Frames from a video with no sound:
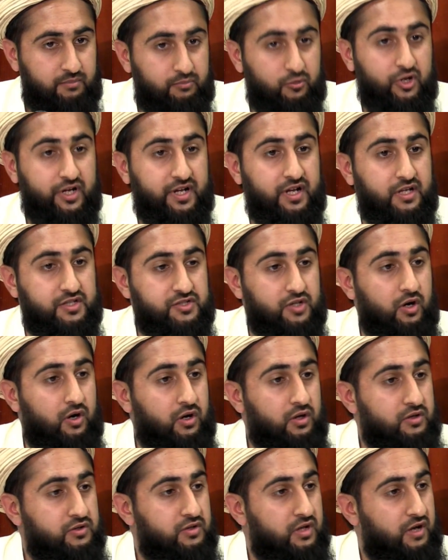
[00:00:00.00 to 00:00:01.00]
but it is
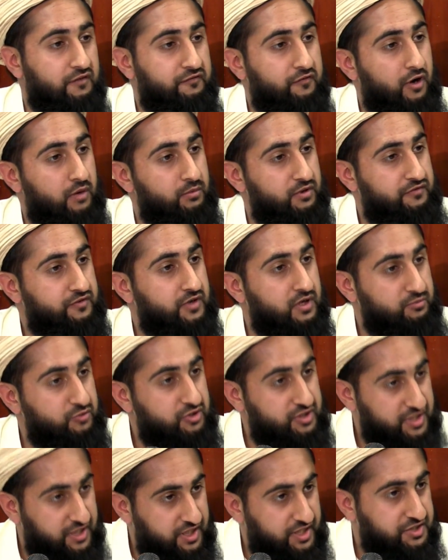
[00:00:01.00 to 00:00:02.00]
all a form of
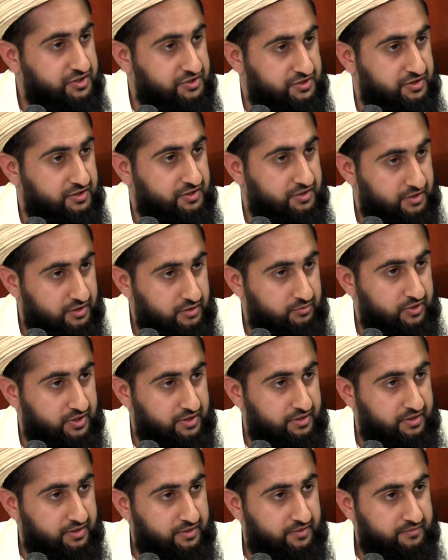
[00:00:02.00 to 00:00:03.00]
communication,
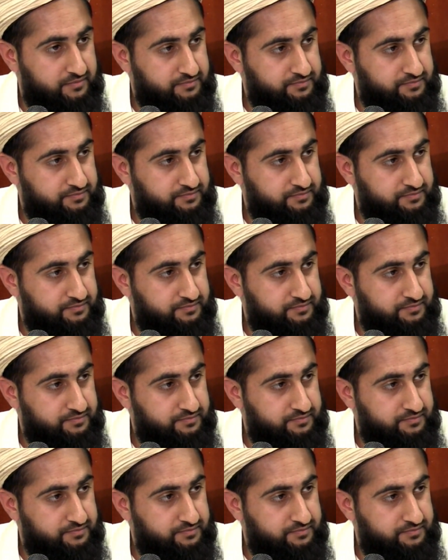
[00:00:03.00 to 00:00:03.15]
ibadah.